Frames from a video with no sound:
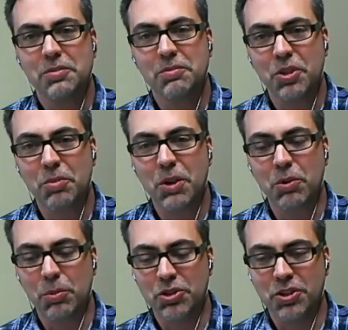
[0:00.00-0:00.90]
So am I. We'll
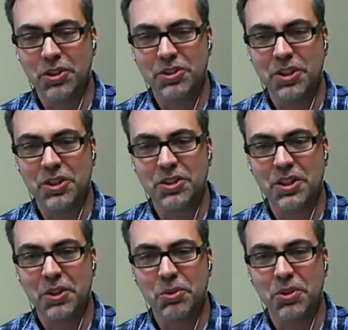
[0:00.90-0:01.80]
be sure to discuss it
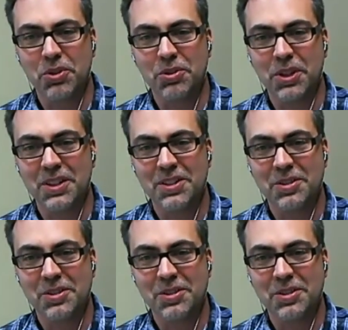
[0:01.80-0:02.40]
down the road, right? So.